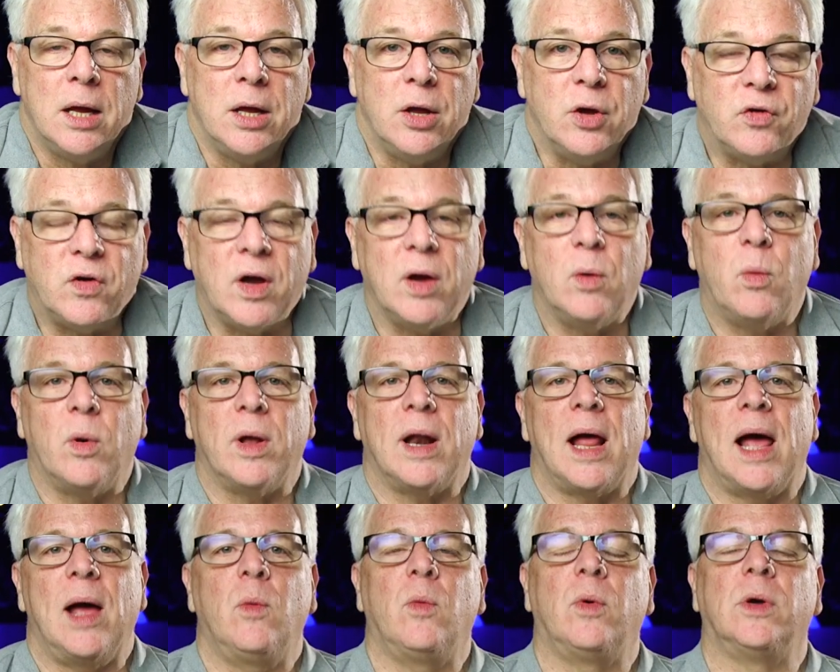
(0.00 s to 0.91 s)
You see, when
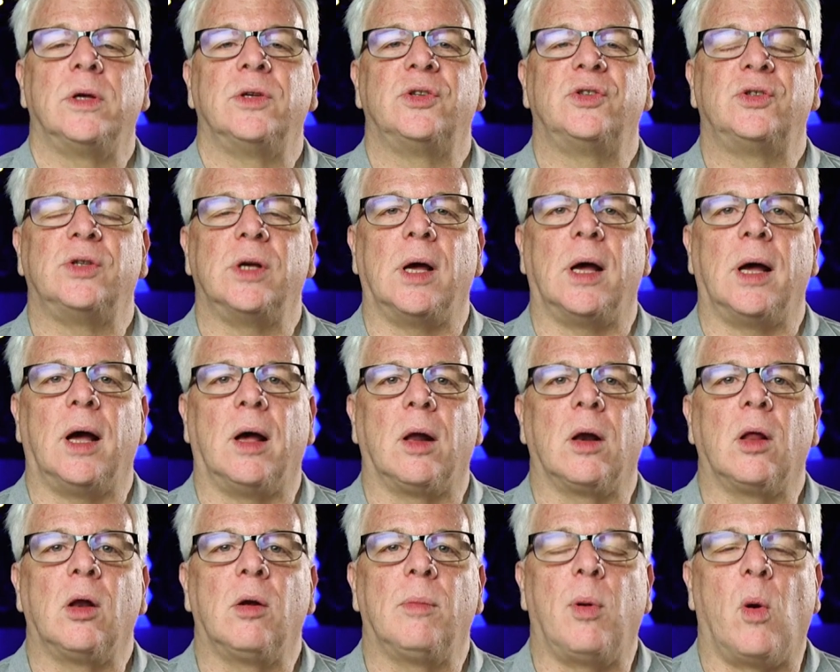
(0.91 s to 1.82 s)
I was uh, a
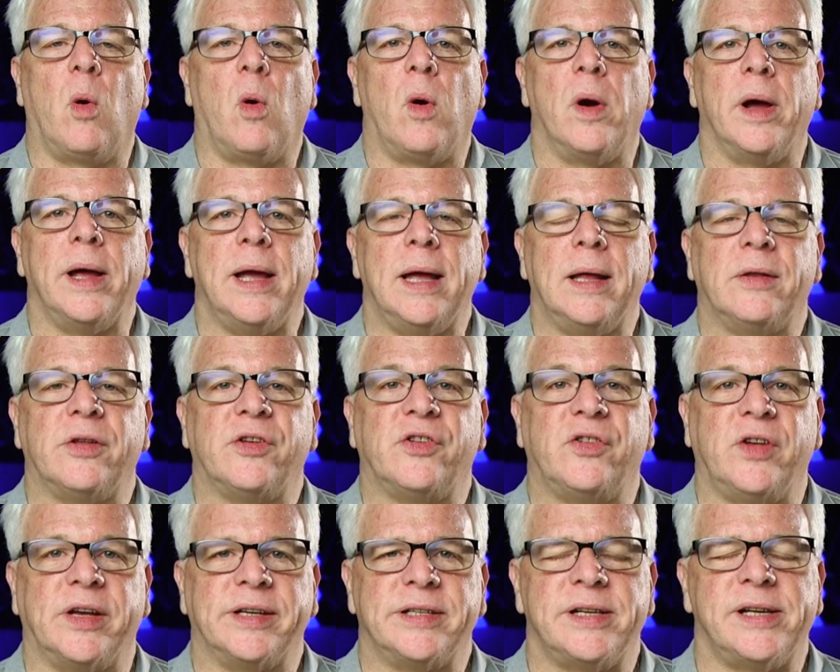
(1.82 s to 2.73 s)
little boy in the
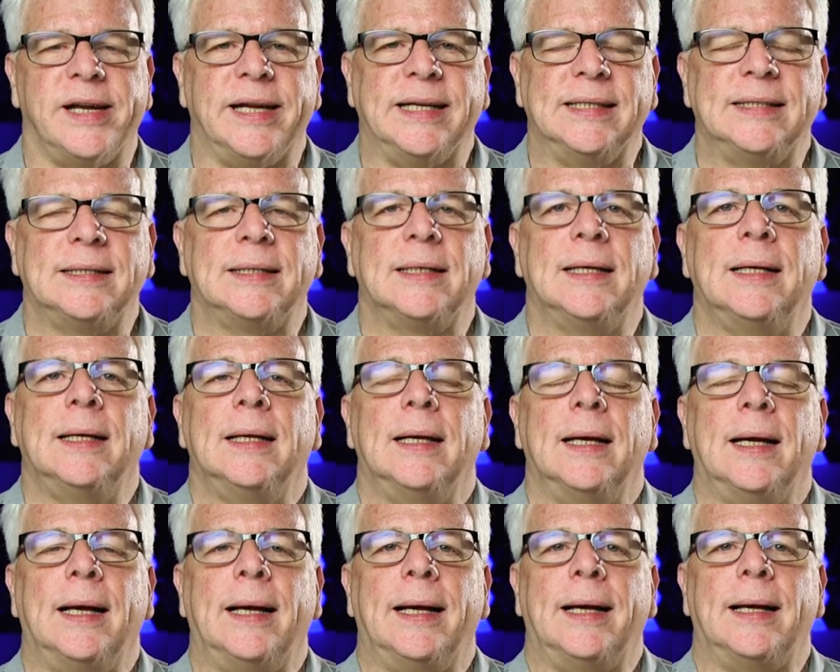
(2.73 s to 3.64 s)
60s,
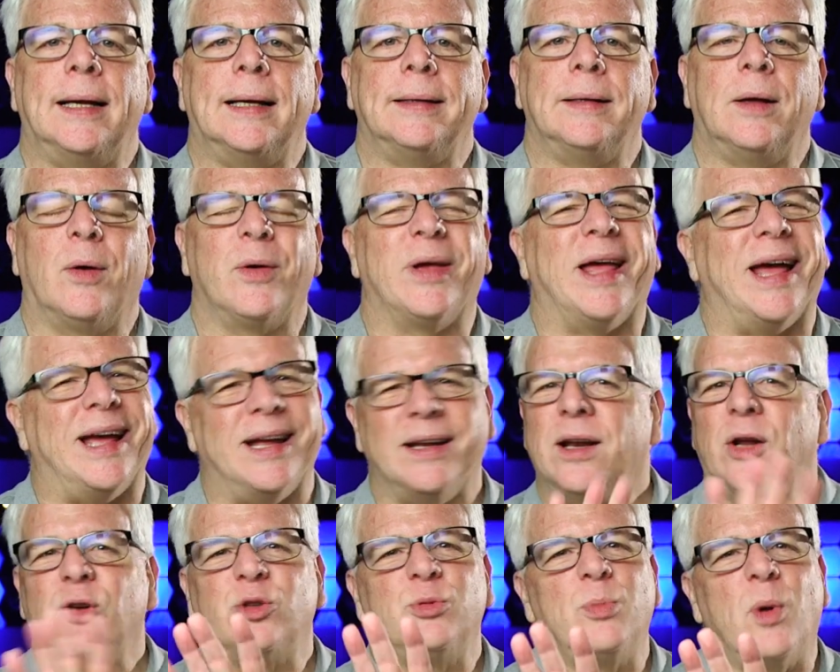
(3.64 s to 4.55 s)
uh, okay,
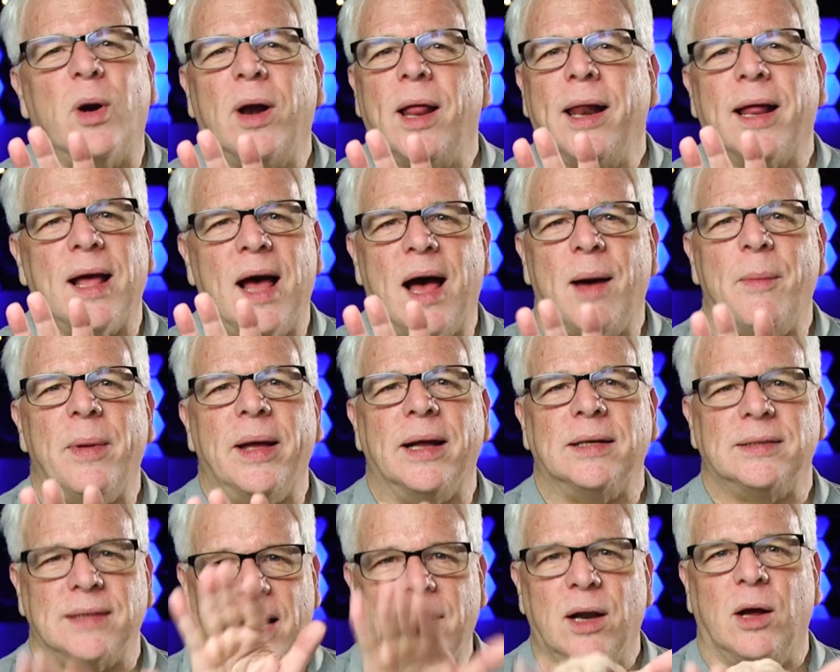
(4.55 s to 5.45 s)
no smart
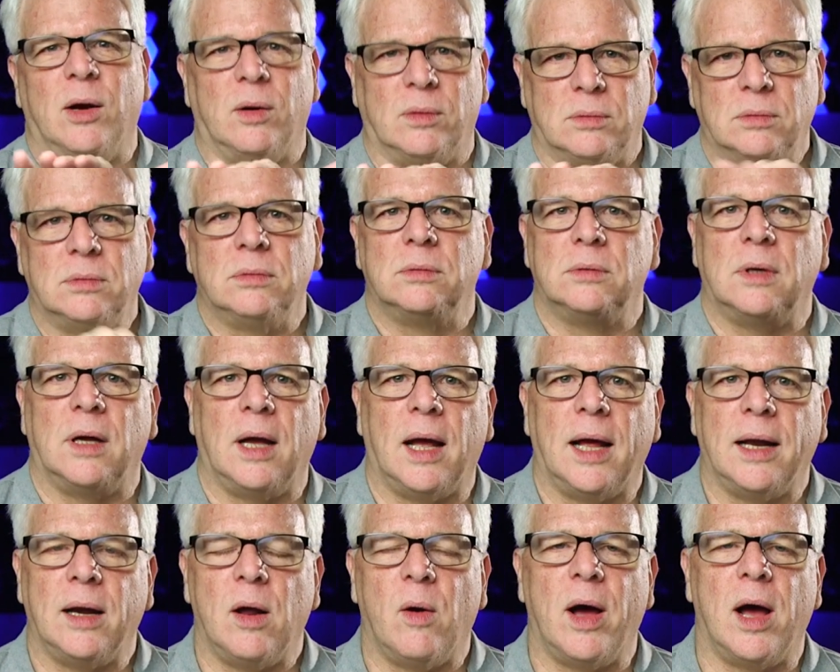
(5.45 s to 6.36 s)
comments. I know,
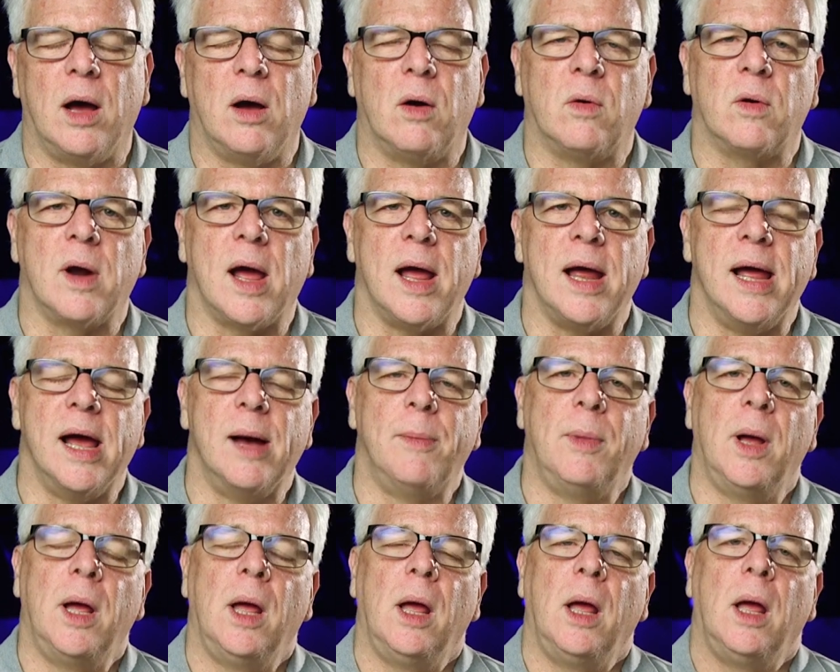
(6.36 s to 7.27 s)
I know how old I am.